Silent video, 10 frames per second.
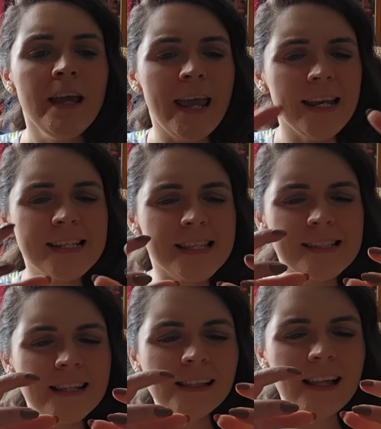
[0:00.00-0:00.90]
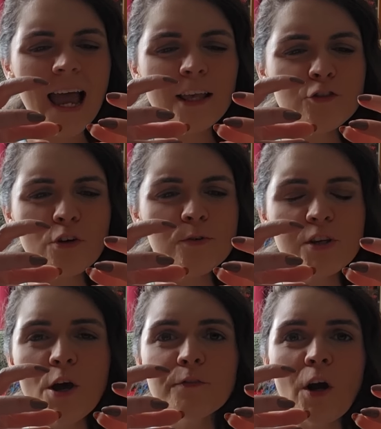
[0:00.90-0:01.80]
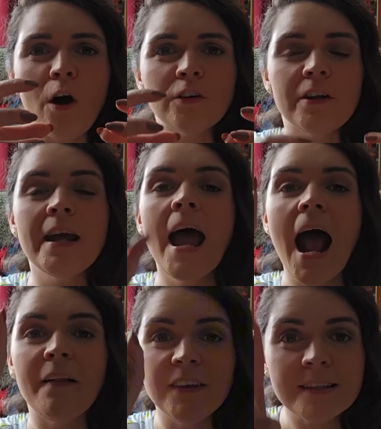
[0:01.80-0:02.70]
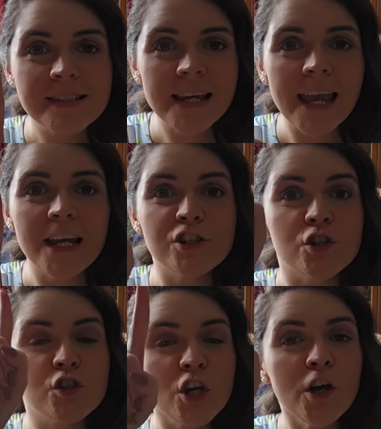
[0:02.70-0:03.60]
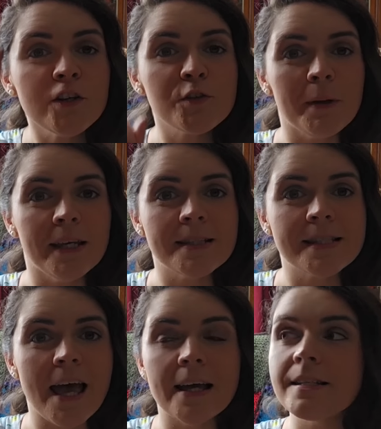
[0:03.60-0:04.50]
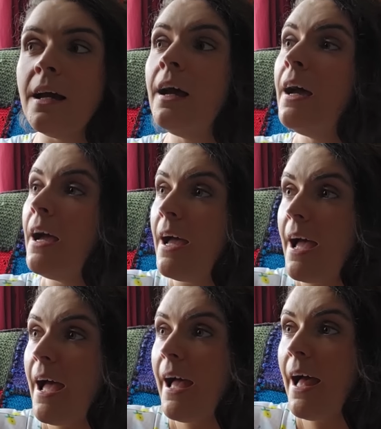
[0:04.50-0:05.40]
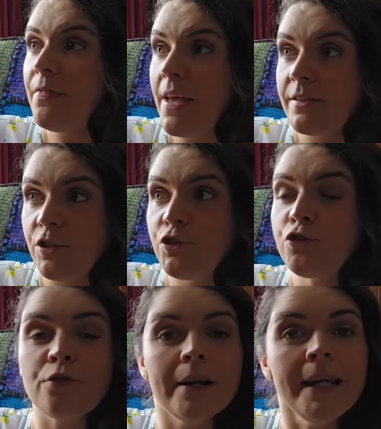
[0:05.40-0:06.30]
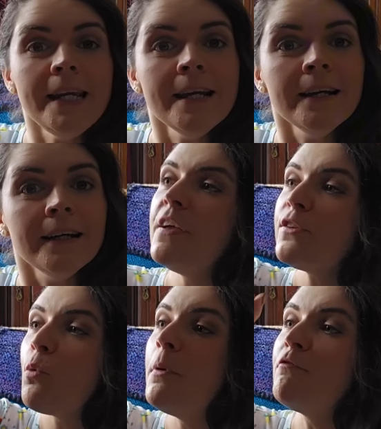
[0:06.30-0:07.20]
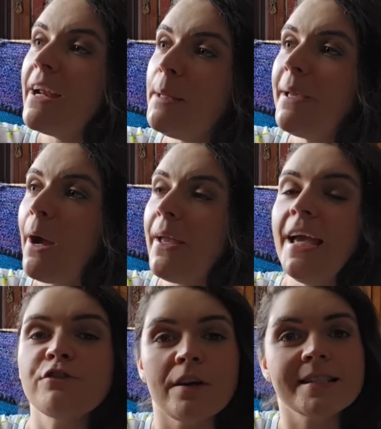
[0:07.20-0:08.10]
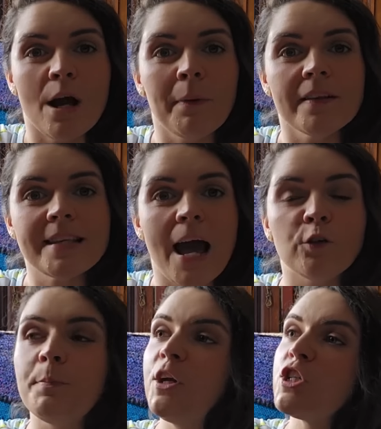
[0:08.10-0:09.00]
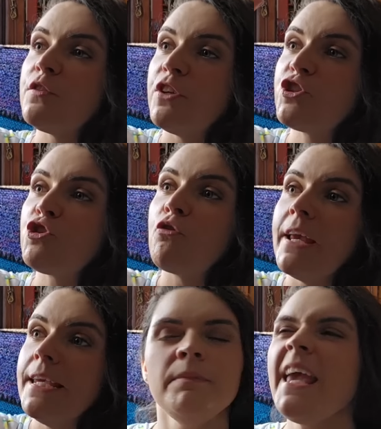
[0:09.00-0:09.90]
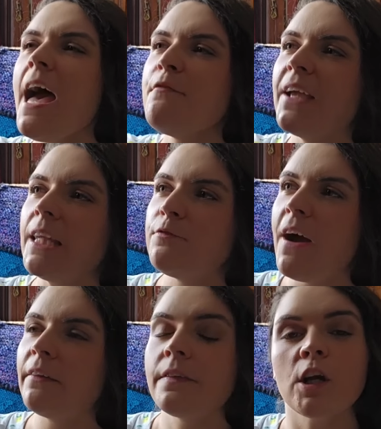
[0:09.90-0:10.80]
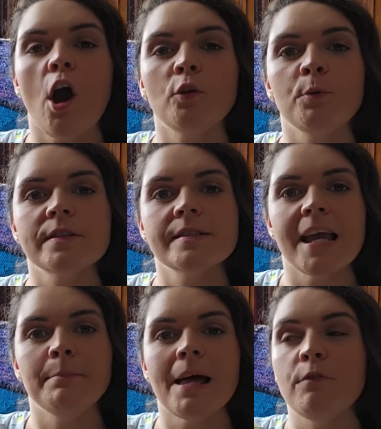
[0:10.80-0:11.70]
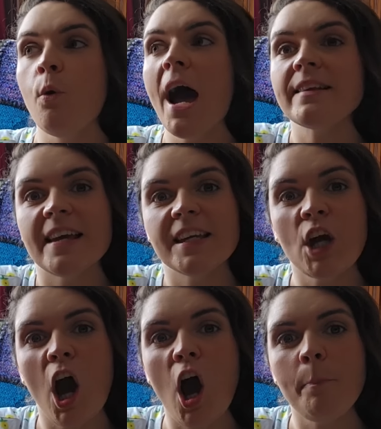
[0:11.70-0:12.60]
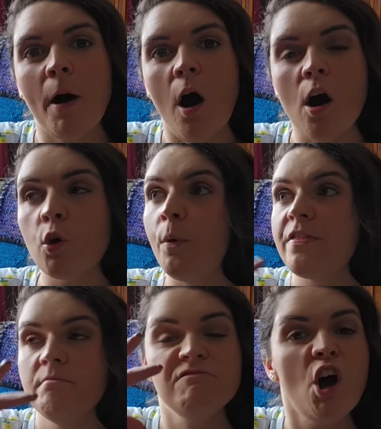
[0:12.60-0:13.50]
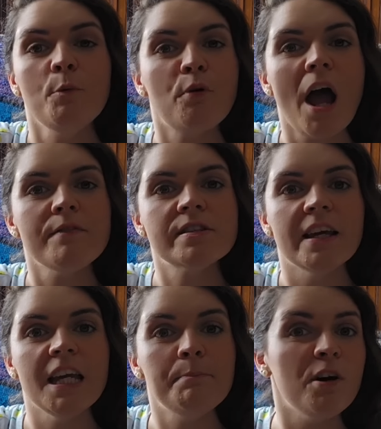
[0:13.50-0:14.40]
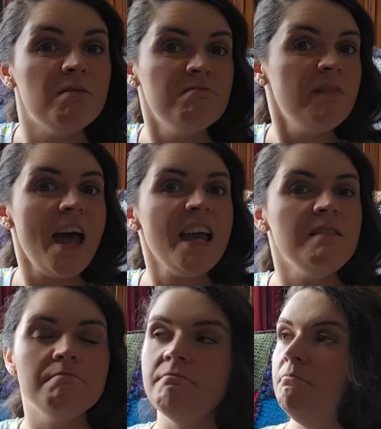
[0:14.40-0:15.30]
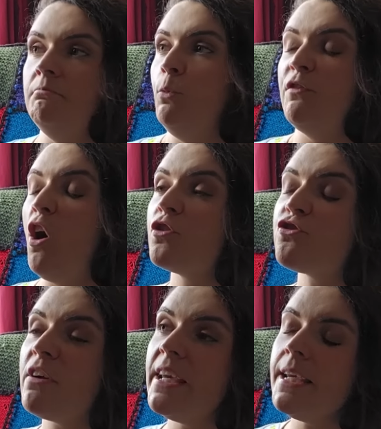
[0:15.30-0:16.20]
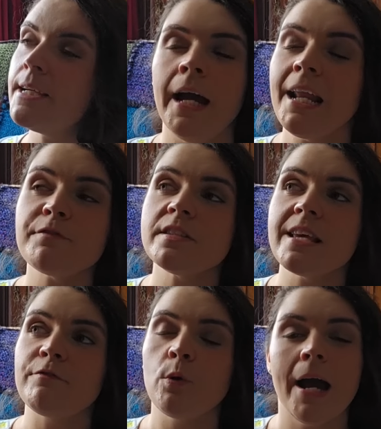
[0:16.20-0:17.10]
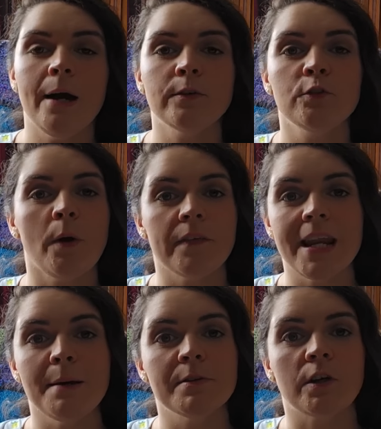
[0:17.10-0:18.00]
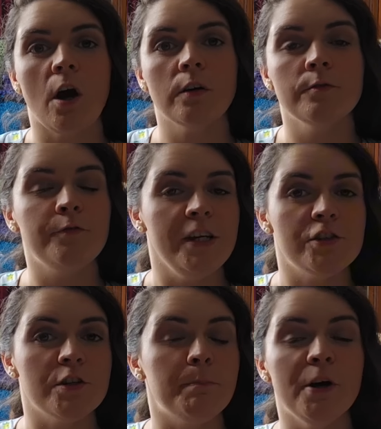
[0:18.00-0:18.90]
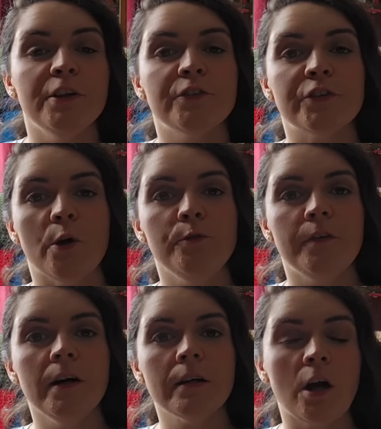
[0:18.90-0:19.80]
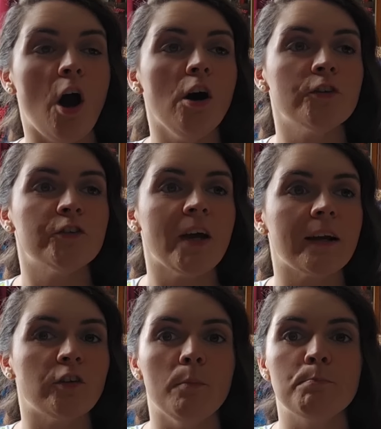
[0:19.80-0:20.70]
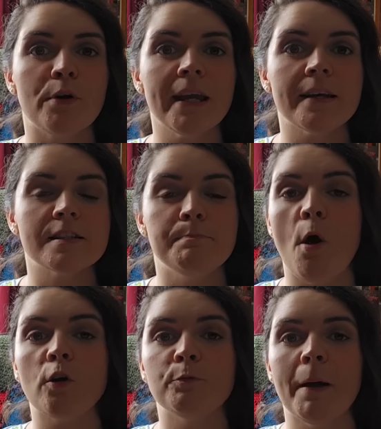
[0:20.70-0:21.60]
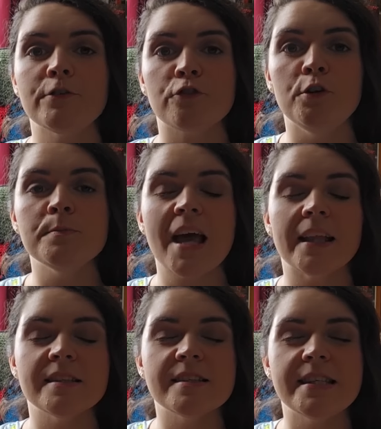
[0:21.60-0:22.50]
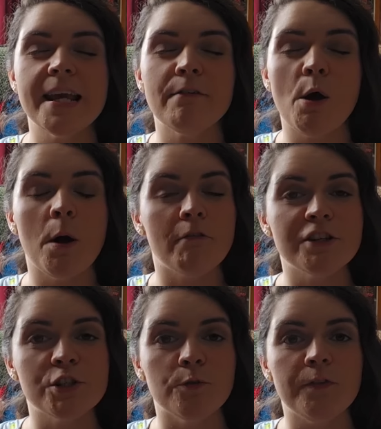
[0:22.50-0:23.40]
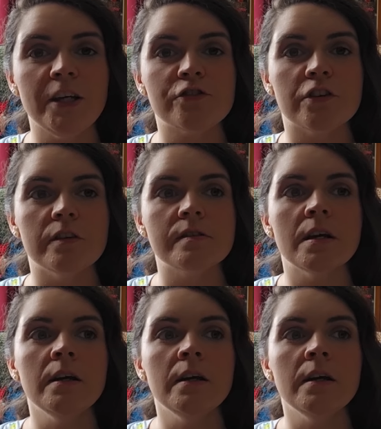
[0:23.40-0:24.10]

into this little astroturf garden. And the estate agent turned to me and said, "And there's a tree? This woman really be out here trying to sell me this house because of a tree." Yeah, forget the fact that the garden was the same level as a car park with no privacy, but hey, we've got a tree. And after several houses where the neighbour's garden featured a burnt sofa, cars stacked on bricks, box bedrooms and zero original features,